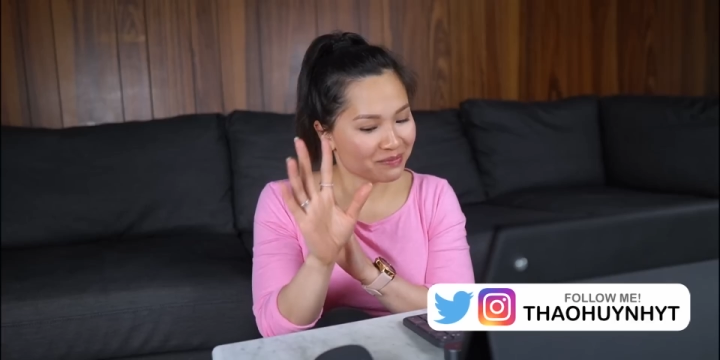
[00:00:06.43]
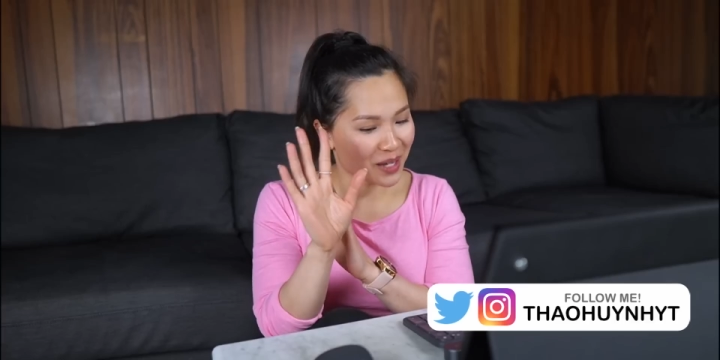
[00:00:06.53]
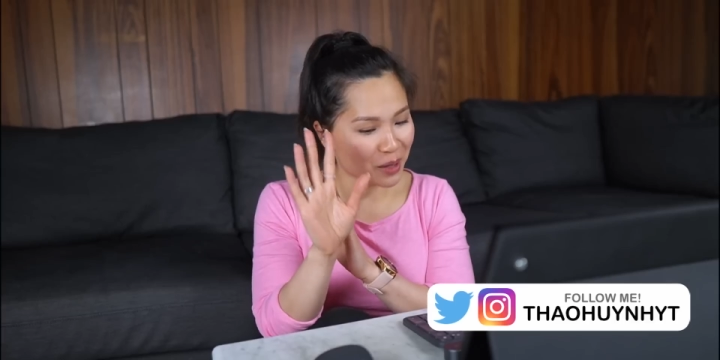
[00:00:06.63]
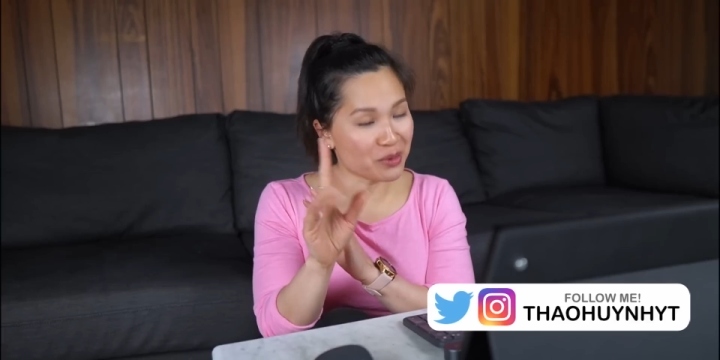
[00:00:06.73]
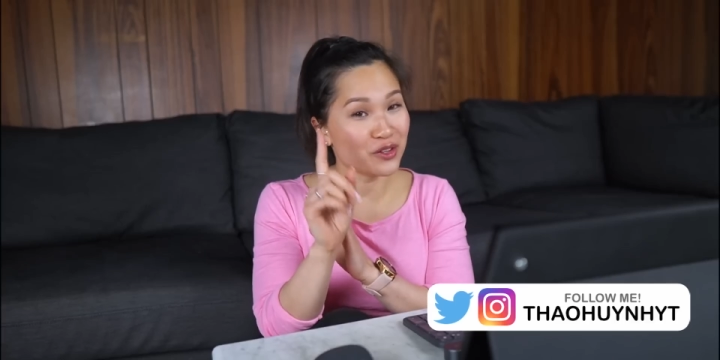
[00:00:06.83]

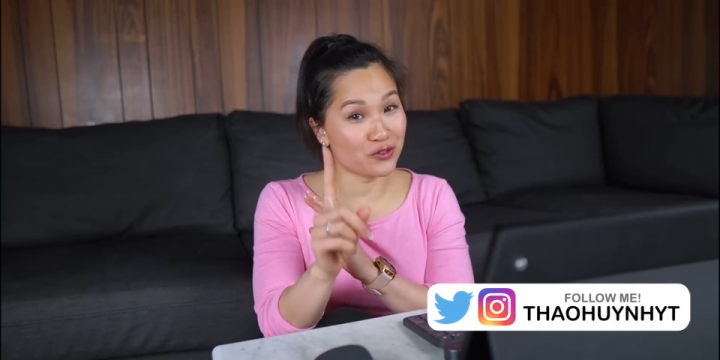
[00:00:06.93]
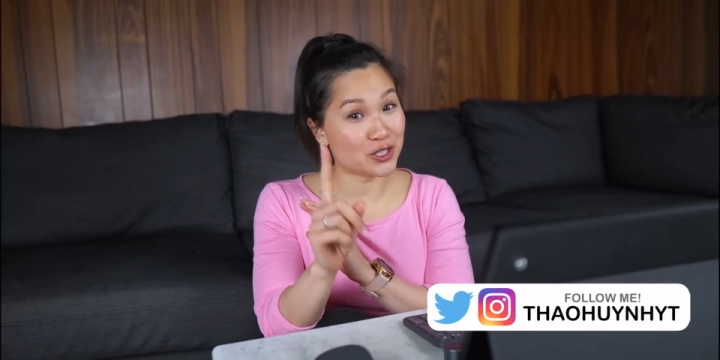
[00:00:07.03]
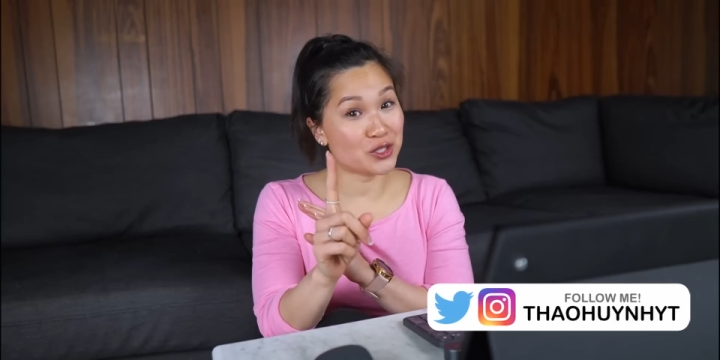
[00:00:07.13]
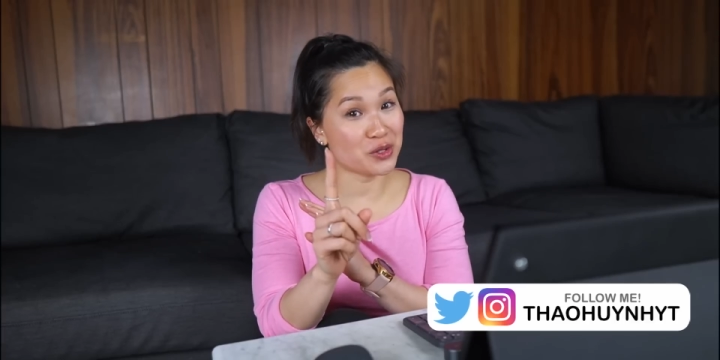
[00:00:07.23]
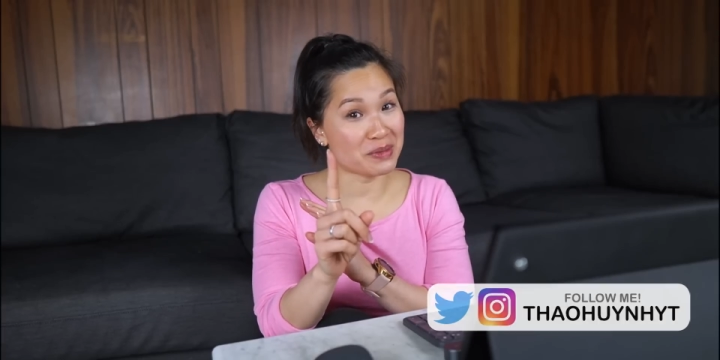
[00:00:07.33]
I'll be the
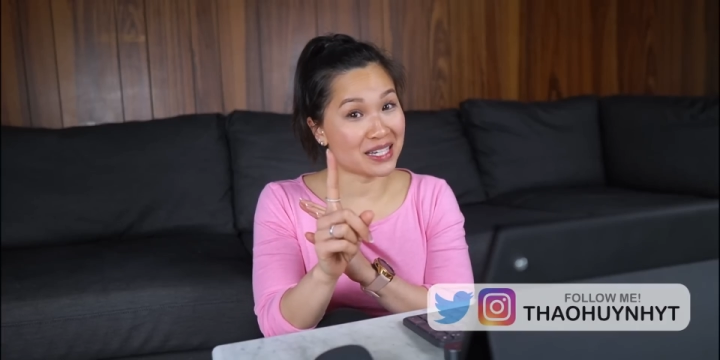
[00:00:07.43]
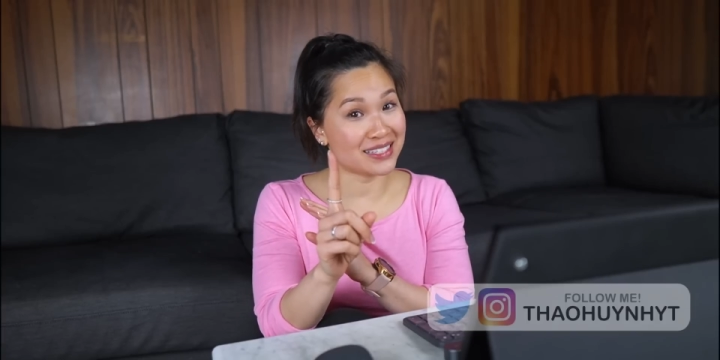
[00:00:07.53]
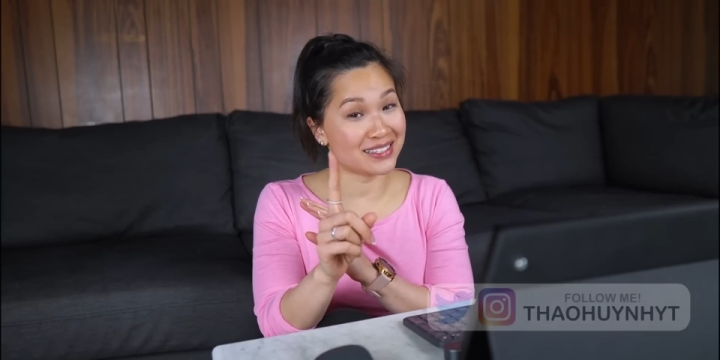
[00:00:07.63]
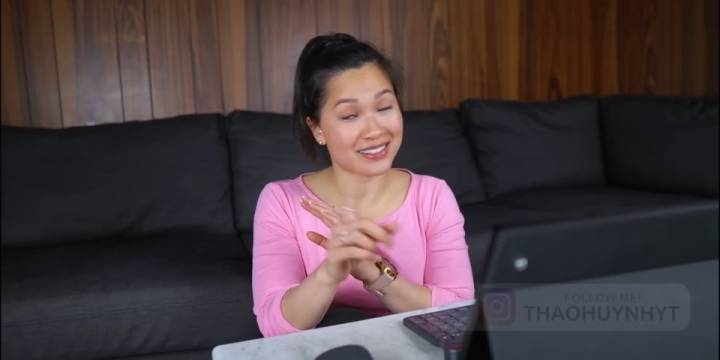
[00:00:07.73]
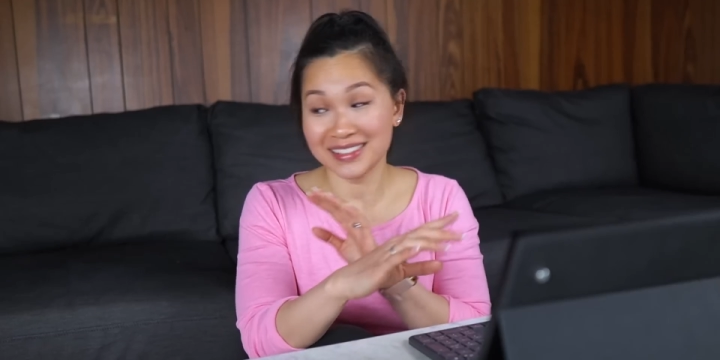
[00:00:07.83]
first to
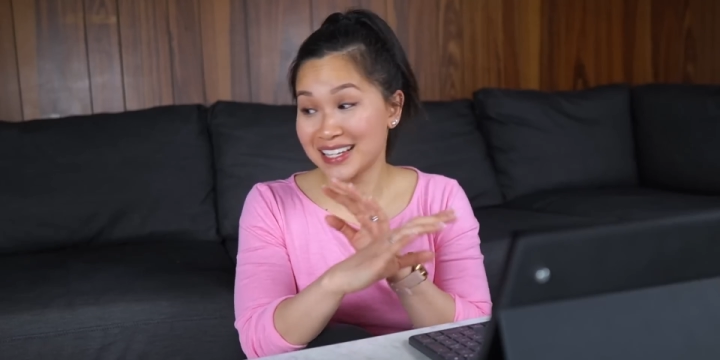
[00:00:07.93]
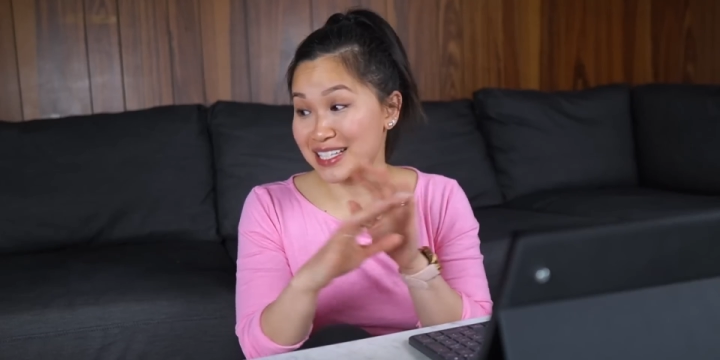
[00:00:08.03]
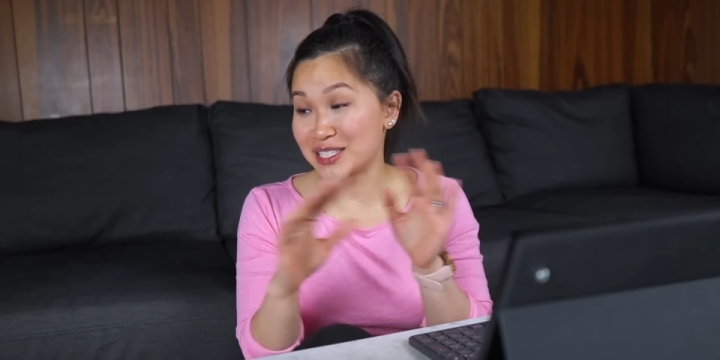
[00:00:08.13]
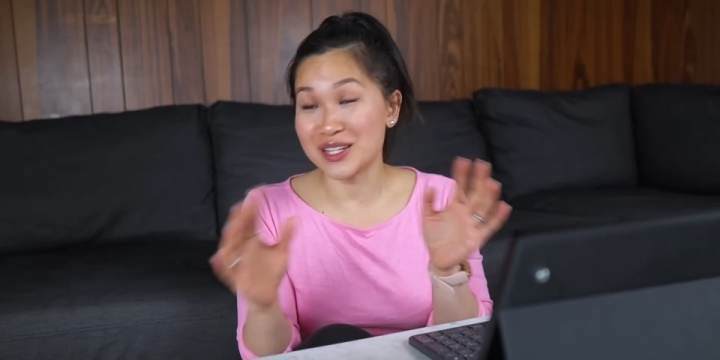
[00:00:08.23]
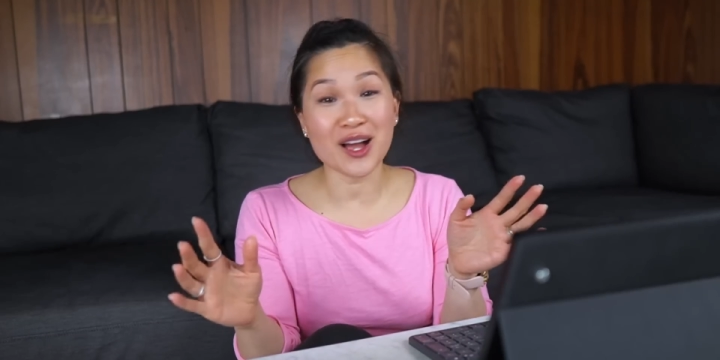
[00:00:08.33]
admit,
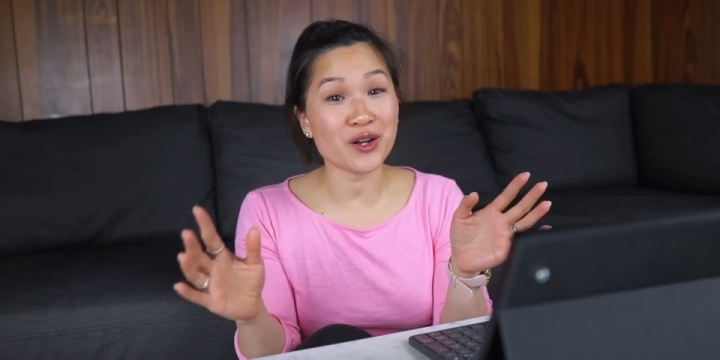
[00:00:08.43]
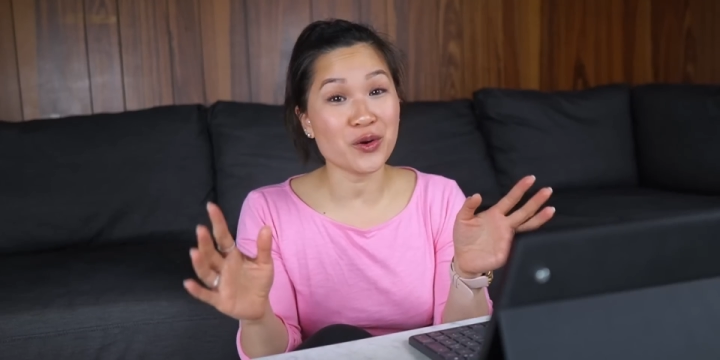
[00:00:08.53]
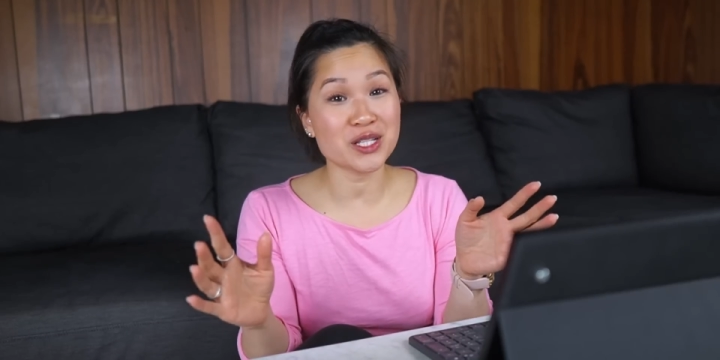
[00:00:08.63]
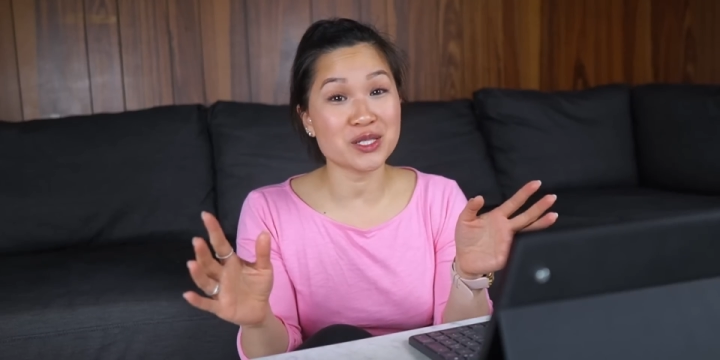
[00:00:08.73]
it's not going